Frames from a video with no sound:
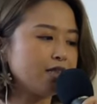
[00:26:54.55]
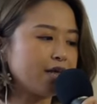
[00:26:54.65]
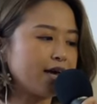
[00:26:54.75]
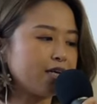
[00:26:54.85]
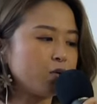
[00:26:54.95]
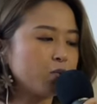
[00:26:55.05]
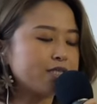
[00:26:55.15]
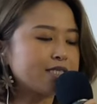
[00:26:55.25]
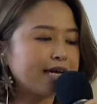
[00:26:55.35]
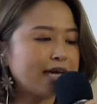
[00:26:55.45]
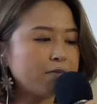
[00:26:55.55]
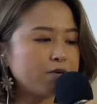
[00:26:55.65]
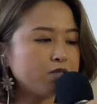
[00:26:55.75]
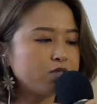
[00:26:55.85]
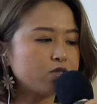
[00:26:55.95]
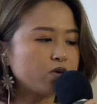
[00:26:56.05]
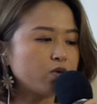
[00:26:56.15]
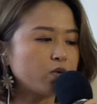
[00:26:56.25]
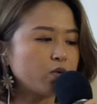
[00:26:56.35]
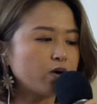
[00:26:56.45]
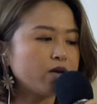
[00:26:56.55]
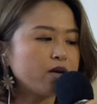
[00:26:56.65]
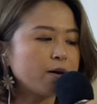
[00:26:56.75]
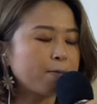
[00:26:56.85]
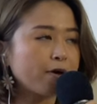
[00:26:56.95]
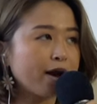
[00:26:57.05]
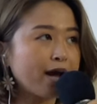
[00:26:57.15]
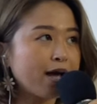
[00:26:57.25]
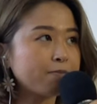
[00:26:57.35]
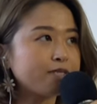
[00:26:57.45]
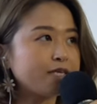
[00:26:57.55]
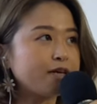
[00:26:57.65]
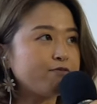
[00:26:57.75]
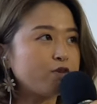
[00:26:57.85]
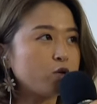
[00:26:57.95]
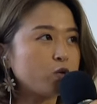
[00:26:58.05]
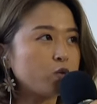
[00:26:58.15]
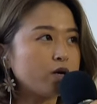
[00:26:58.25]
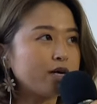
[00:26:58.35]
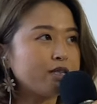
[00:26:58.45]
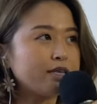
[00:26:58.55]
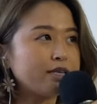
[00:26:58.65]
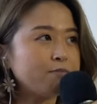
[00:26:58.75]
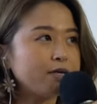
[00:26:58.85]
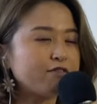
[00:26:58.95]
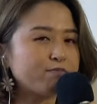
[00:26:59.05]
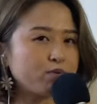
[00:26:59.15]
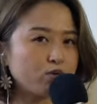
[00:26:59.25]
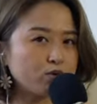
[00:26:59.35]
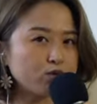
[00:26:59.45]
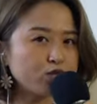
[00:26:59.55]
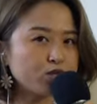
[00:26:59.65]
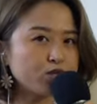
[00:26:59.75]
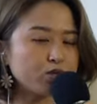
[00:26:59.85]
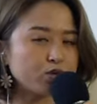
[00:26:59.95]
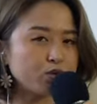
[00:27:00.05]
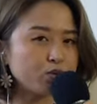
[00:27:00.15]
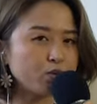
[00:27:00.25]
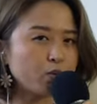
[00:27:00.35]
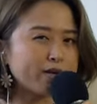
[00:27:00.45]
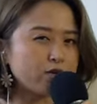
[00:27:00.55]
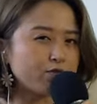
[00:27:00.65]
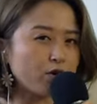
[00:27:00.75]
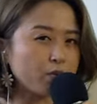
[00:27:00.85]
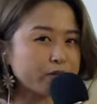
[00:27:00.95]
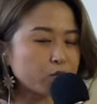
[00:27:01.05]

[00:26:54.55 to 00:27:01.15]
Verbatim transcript: that it was able to perhaps give you a little bit of push to do what you've